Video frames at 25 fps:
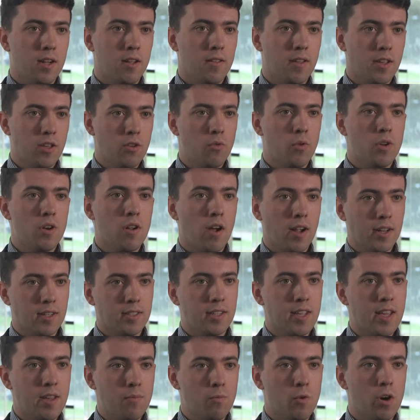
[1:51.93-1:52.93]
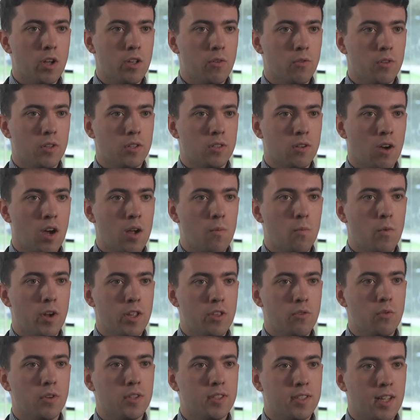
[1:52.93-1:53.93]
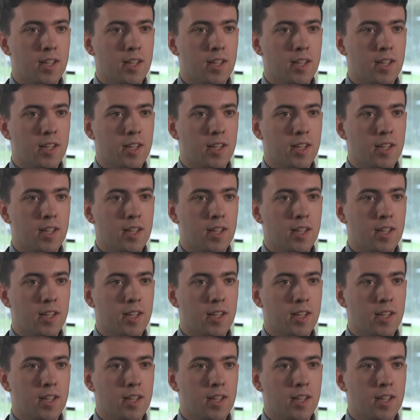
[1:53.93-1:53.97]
I think you were 19, weren't you, at the time when you were